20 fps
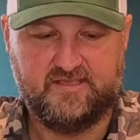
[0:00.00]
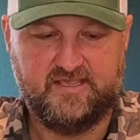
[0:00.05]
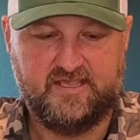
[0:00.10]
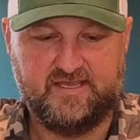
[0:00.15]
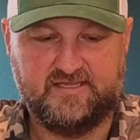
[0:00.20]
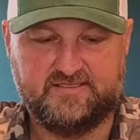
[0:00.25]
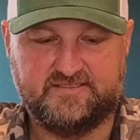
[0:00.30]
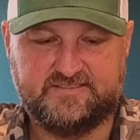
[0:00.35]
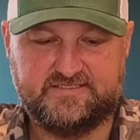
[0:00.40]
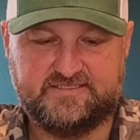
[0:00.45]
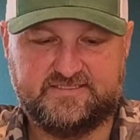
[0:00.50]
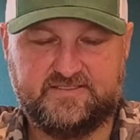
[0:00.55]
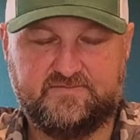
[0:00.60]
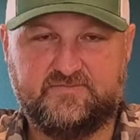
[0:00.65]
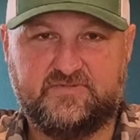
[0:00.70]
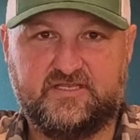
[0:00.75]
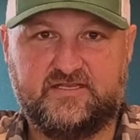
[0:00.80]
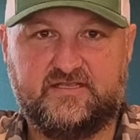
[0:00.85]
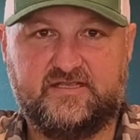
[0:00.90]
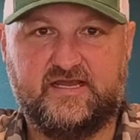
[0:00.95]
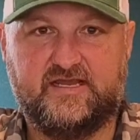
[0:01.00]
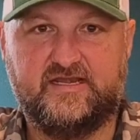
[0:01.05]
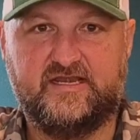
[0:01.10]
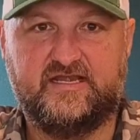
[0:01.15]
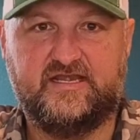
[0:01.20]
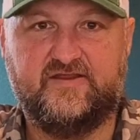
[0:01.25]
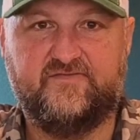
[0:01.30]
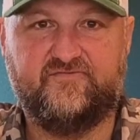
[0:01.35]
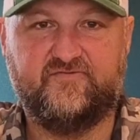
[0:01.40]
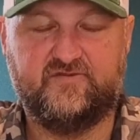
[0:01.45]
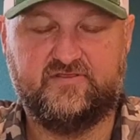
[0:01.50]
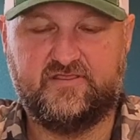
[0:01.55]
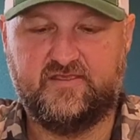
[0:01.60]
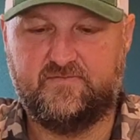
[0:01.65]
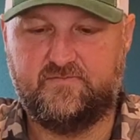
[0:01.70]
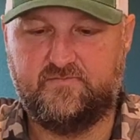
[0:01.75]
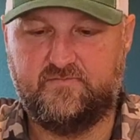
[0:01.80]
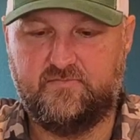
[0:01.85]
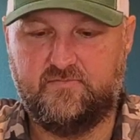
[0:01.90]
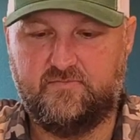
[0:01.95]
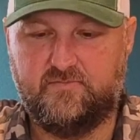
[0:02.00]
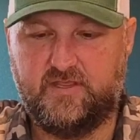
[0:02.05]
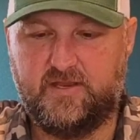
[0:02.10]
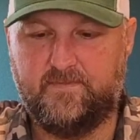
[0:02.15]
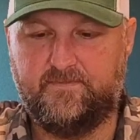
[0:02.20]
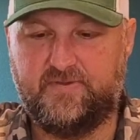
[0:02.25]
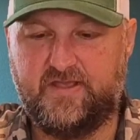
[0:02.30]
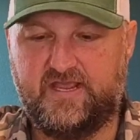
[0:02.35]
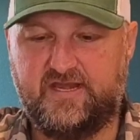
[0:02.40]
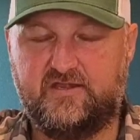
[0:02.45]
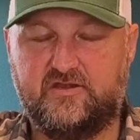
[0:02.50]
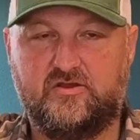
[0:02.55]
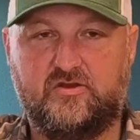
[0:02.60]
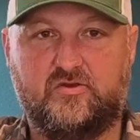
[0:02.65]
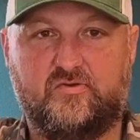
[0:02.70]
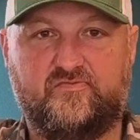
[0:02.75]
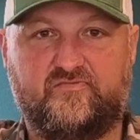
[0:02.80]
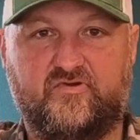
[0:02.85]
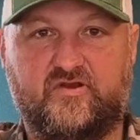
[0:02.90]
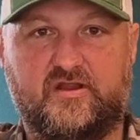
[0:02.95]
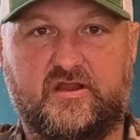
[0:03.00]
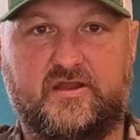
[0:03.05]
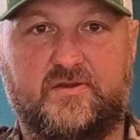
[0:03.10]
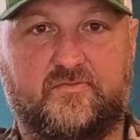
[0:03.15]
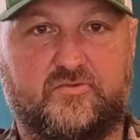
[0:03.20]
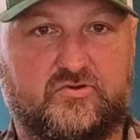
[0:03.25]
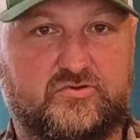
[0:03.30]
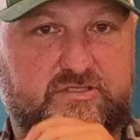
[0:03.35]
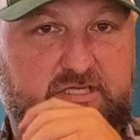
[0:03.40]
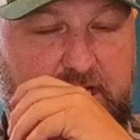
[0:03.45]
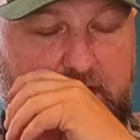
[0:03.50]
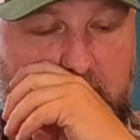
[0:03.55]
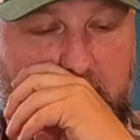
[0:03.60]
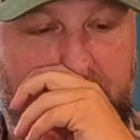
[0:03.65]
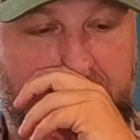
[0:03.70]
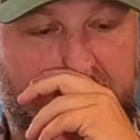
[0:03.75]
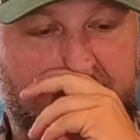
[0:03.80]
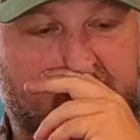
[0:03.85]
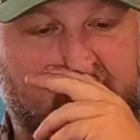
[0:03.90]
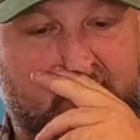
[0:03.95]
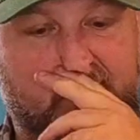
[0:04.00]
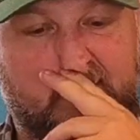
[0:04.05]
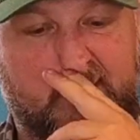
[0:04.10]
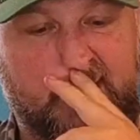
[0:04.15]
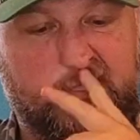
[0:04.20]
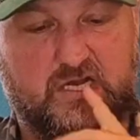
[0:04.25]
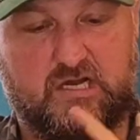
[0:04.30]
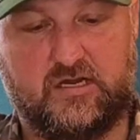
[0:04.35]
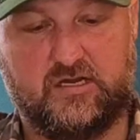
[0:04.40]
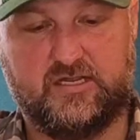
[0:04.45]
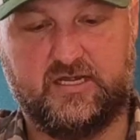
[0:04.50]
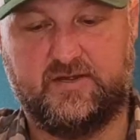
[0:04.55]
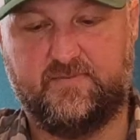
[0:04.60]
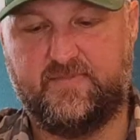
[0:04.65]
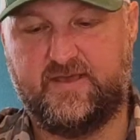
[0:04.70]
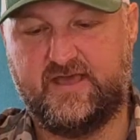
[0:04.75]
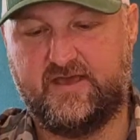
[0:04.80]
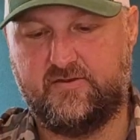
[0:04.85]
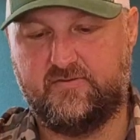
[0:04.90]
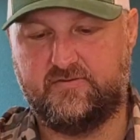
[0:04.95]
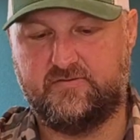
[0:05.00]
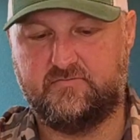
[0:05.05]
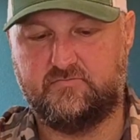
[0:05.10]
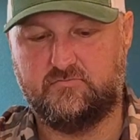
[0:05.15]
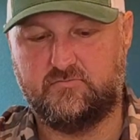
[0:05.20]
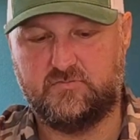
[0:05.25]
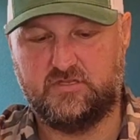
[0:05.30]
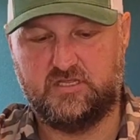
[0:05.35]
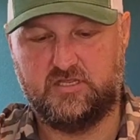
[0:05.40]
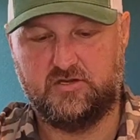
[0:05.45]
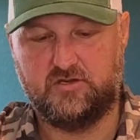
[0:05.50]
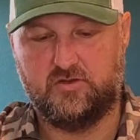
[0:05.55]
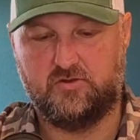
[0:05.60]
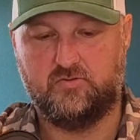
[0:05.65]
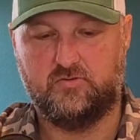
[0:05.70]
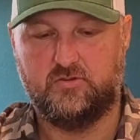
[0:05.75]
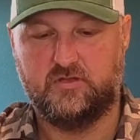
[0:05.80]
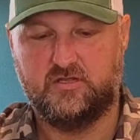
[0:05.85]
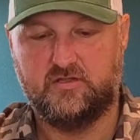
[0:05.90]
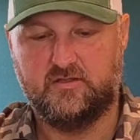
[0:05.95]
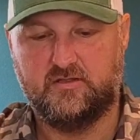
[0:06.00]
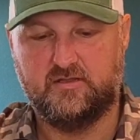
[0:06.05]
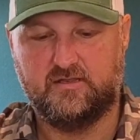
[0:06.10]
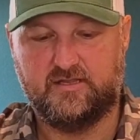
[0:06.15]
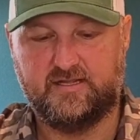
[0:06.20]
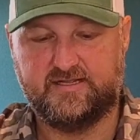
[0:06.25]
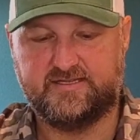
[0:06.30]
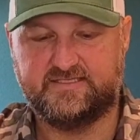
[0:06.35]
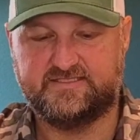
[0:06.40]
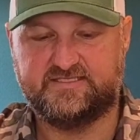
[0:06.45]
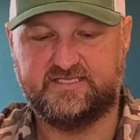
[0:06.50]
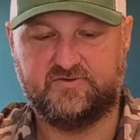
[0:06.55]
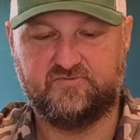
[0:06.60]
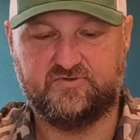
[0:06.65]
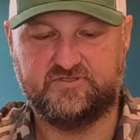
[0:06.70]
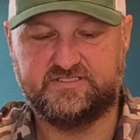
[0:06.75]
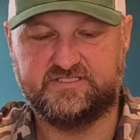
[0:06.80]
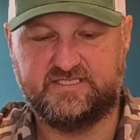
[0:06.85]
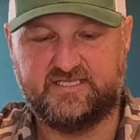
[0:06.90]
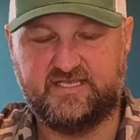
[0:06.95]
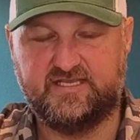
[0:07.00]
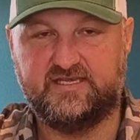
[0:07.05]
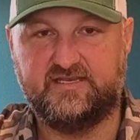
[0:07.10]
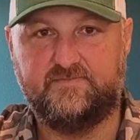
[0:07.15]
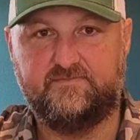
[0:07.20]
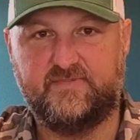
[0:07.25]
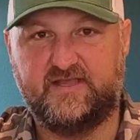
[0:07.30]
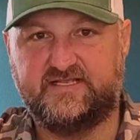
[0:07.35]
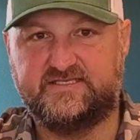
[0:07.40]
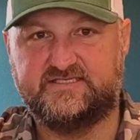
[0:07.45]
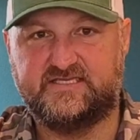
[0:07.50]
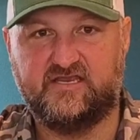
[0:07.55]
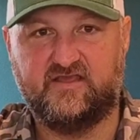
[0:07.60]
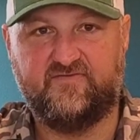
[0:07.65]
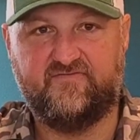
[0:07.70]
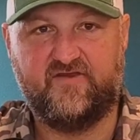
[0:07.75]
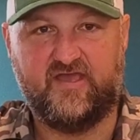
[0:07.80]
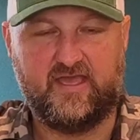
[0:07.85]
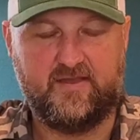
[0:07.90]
yeah, this is something kind of different that me and Peyton over at Emerald T Armory had been talking about, and, like I said, once again, he makes stuff